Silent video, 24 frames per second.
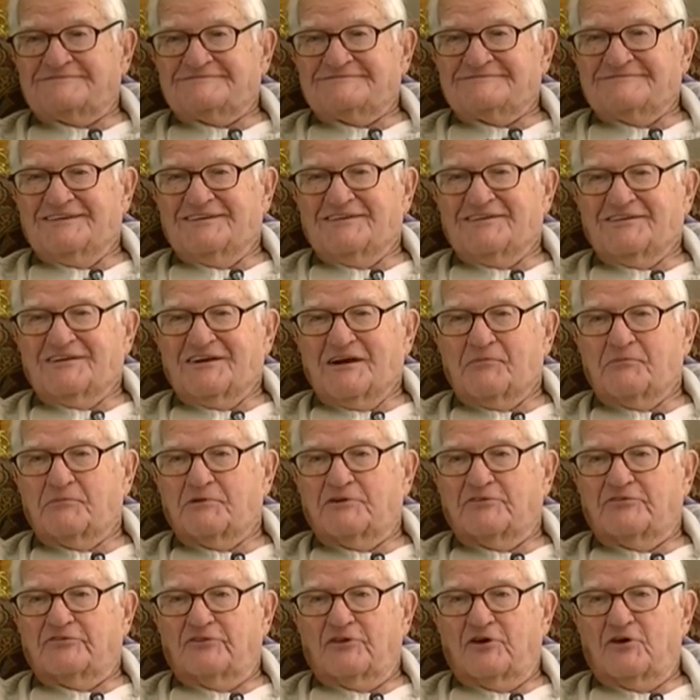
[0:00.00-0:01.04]
There, how many
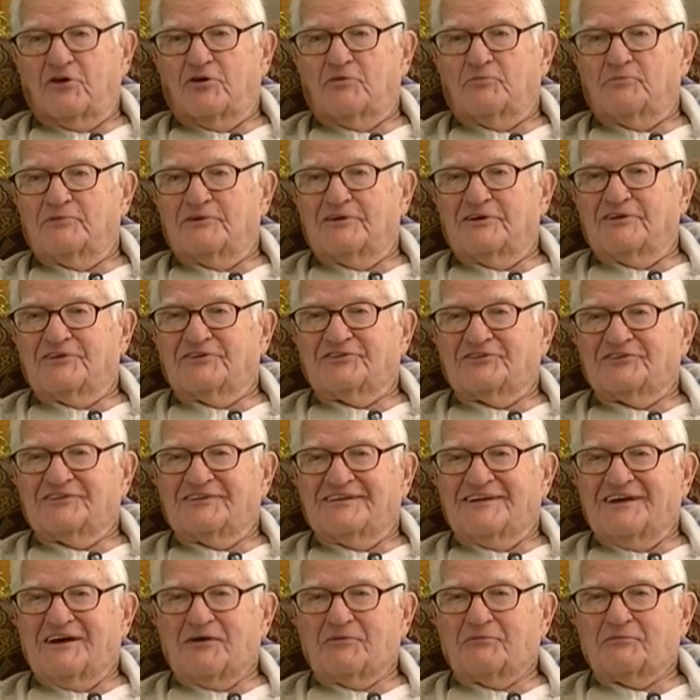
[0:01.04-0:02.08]
flower beds and
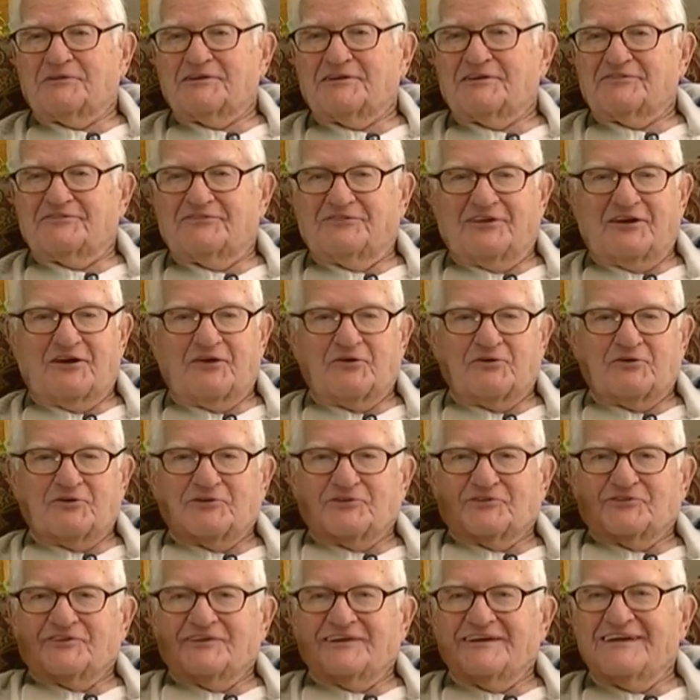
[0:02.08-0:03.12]
how many
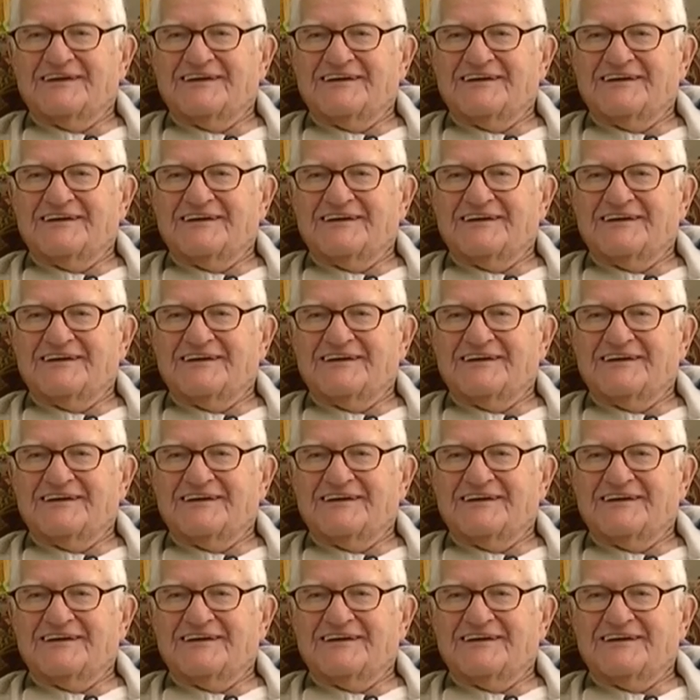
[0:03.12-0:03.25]
flowers?